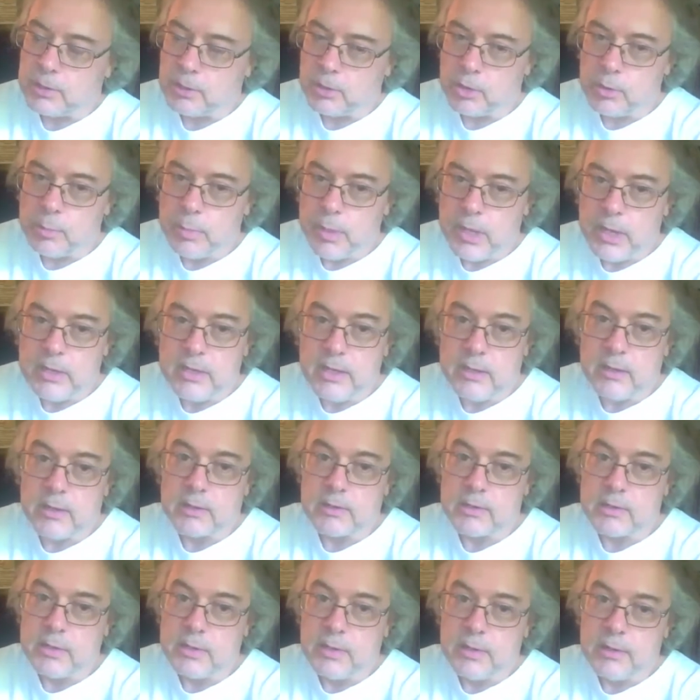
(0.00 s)
little P T
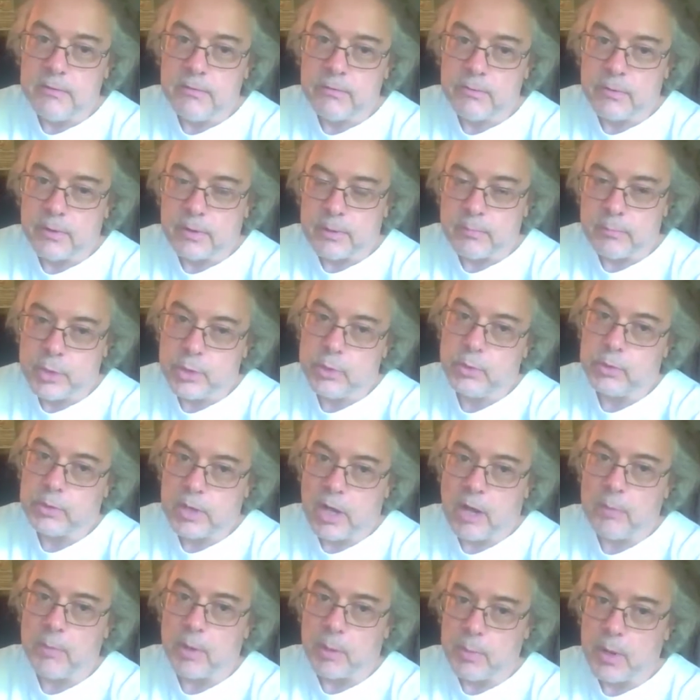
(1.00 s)
S D from two
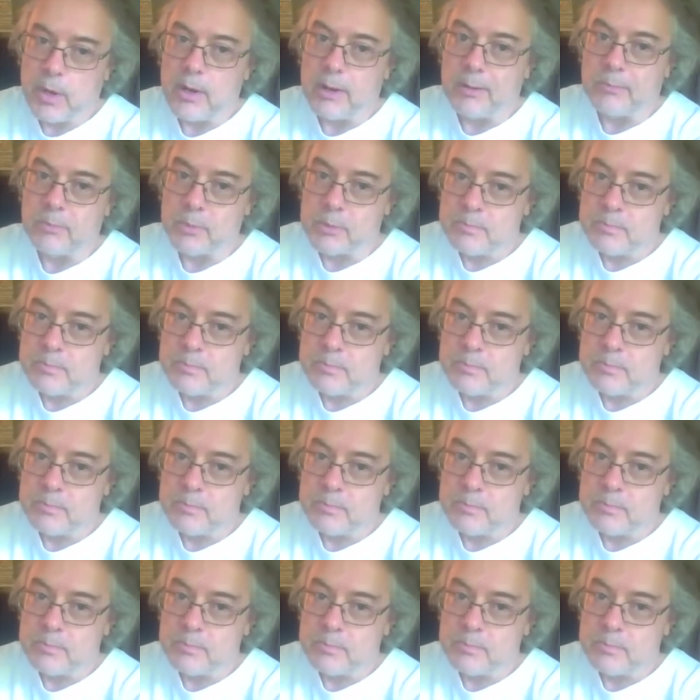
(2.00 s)
atomic bombs.